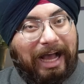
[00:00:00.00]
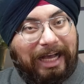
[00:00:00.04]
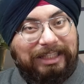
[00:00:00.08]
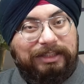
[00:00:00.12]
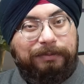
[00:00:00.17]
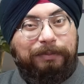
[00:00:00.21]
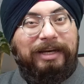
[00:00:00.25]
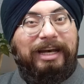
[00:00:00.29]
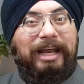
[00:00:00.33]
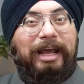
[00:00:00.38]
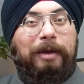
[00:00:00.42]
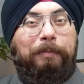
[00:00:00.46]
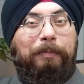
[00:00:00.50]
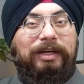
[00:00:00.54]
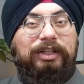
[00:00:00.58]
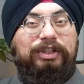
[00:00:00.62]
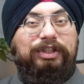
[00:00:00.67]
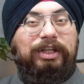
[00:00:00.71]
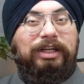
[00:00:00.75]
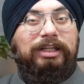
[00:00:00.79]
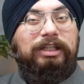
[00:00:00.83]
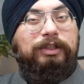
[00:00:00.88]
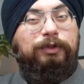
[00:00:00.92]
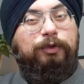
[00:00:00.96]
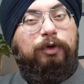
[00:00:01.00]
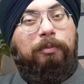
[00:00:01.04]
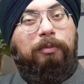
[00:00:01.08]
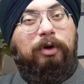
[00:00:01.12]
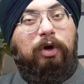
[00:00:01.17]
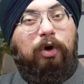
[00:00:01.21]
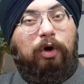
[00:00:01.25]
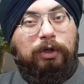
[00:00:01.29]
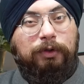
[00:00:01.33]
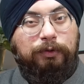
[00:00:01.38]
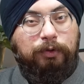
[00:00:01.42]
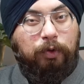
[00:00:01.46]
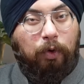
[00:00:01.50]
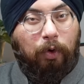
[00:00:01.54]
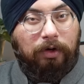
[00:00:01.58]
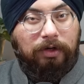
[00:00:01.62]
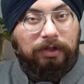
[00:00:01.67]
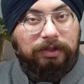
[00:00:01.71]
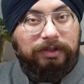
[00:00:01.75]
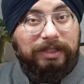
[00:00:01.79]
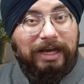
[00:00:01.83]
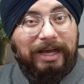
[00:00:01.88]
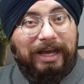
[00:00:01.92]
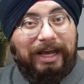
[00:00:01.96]
has been appreciated from a lot of
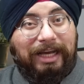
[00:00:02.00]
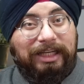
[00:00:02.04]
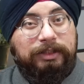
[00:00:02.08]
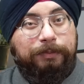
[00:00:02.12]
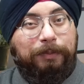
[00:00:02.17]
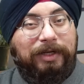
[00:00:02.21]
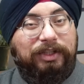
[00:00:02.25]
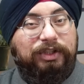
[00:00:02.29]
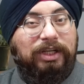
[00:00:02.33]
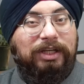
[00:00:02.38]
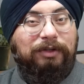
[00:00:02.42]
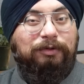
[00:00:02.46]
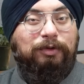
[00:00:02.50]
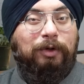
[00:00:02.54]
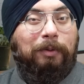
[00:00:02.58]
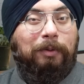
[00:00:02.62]
quarters, especially